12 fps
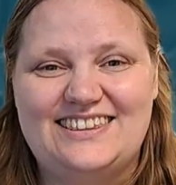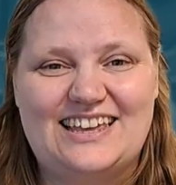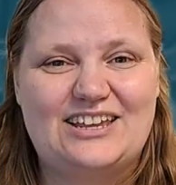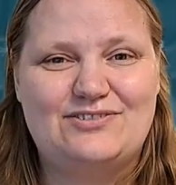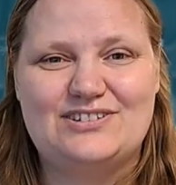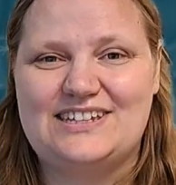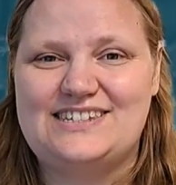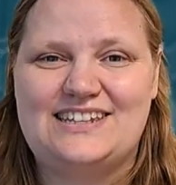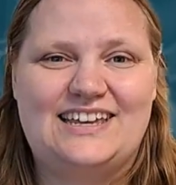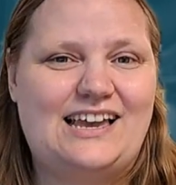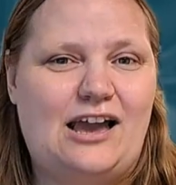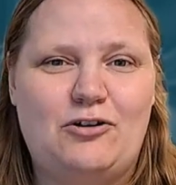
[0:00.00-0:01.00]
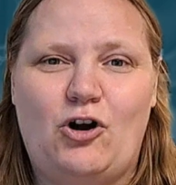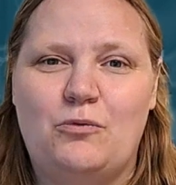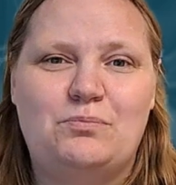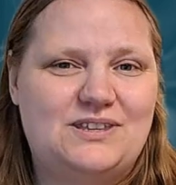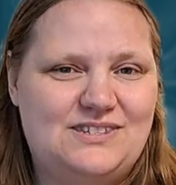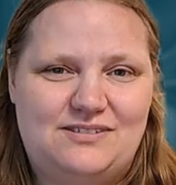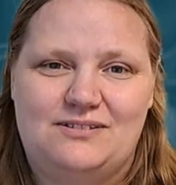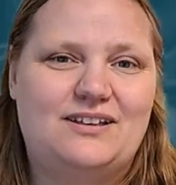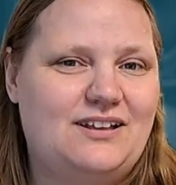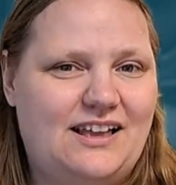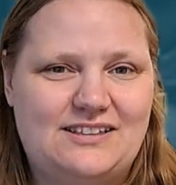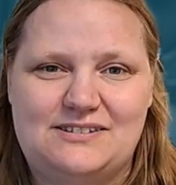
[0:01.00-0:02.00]
Thank you for listening. I hope this
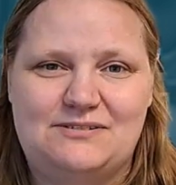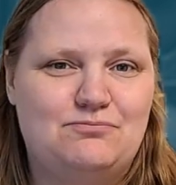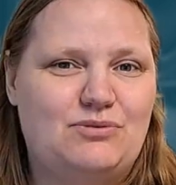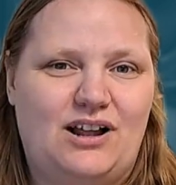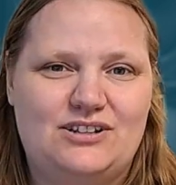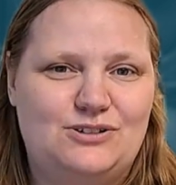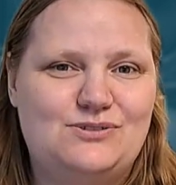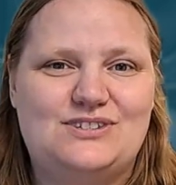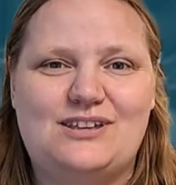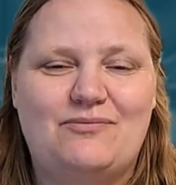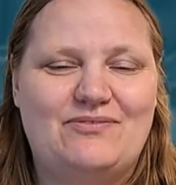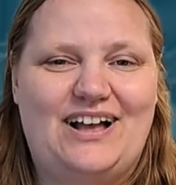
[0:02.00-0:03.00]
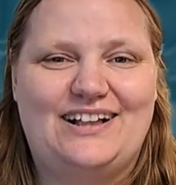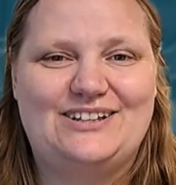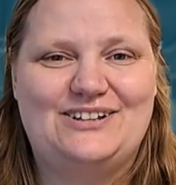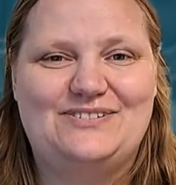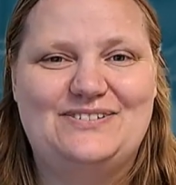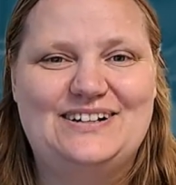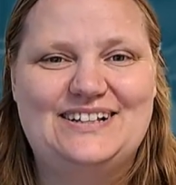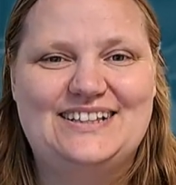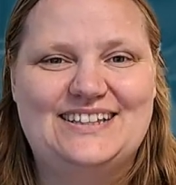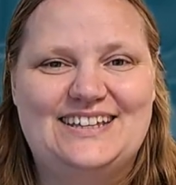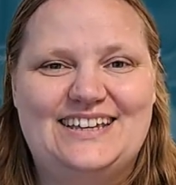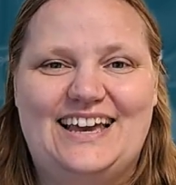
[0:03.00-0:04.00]
has brought you some value,
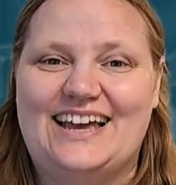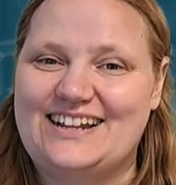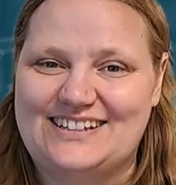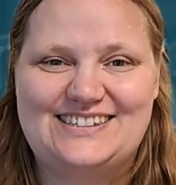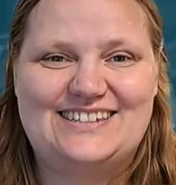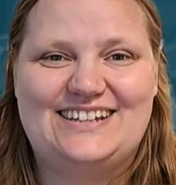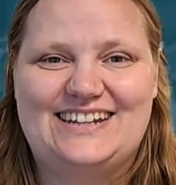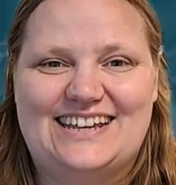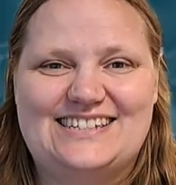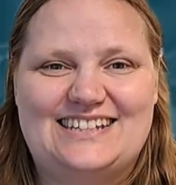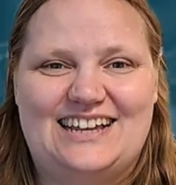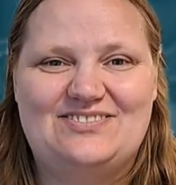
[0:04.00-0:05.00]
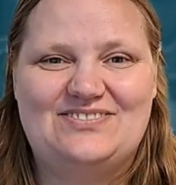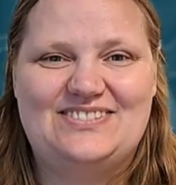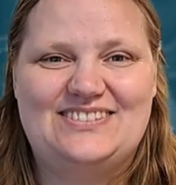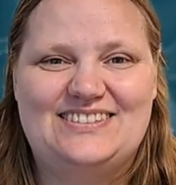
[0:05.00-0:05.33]
and I'll see you next time.